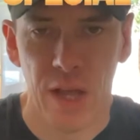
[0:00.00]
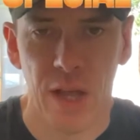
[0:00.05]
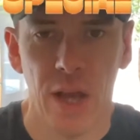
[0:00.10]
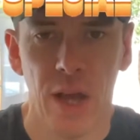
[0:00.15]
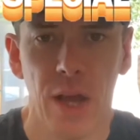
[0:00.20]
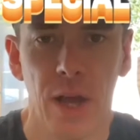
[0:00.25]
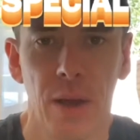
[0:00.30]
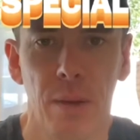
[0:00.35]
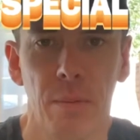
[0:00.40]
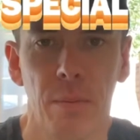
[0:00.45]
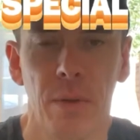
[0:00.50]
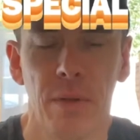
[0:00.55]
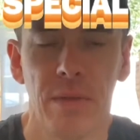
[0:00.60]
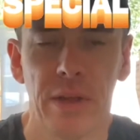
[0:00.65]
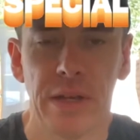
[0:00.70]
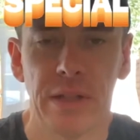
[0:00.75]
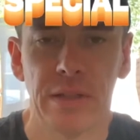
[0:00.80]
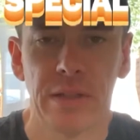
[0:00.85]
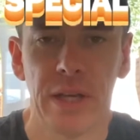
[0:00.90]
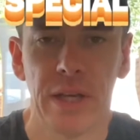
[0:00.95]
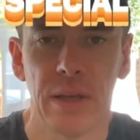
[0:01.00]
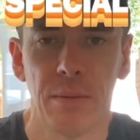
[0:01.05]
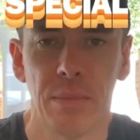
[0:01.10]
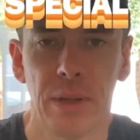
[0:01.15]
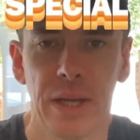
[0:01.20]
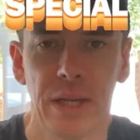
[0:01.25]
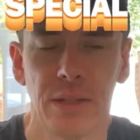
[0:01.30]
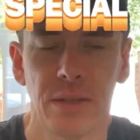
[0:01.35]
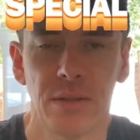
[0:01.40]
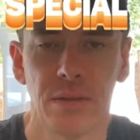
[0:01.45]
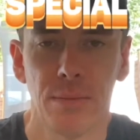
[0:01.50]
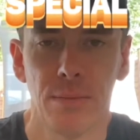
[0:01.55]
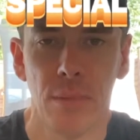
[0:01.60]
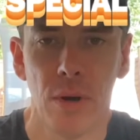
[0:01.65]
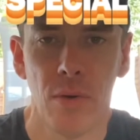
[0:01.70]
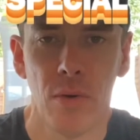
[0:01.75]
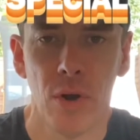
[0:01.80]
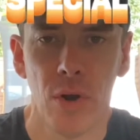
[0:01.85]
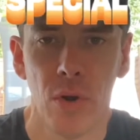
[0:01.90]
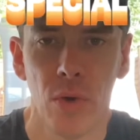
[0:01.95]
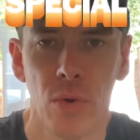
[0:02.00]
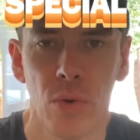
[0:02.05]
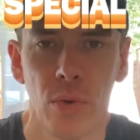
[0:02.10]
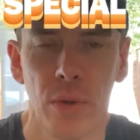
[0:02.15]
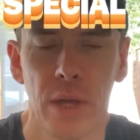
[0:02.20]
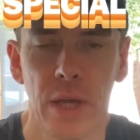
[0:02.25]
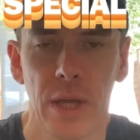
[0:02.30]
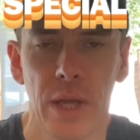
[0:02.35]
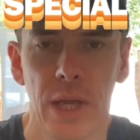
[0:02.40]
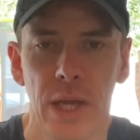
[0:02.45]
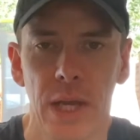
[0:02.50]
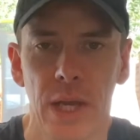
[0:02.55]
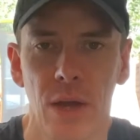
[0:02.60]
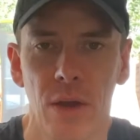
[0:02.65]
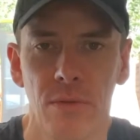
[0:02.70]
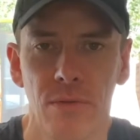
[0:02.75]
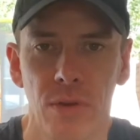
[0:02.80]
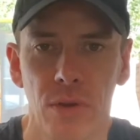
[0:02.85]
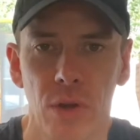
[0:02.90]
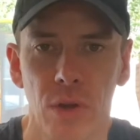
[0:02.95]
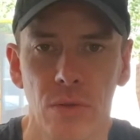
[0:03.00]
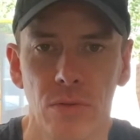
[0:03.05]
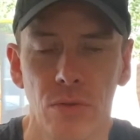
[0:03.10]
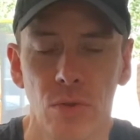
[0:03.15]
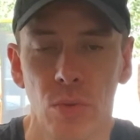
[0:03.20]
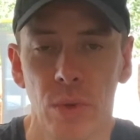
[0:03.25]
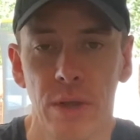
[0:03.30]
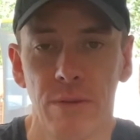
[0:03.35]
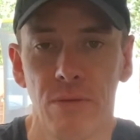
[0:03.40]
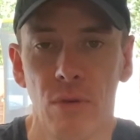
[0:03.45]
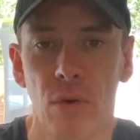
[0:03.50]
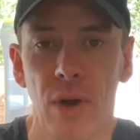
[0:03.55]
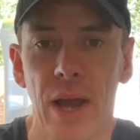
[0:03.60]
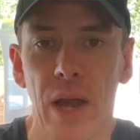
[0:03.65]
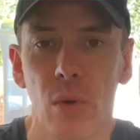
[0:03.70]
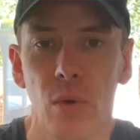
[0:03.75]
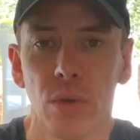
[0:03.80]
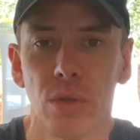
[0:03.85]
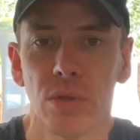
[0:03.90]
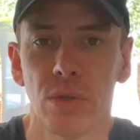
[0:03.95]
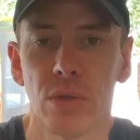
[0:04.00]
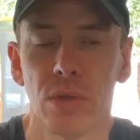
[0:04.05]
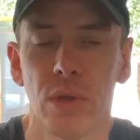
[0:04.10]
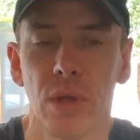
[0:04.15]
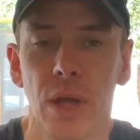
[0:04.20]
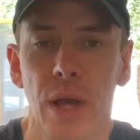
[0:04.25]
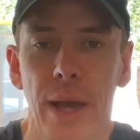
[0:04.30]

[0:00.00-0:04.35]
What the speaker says: that is taking place tomorrow in over 24 hours.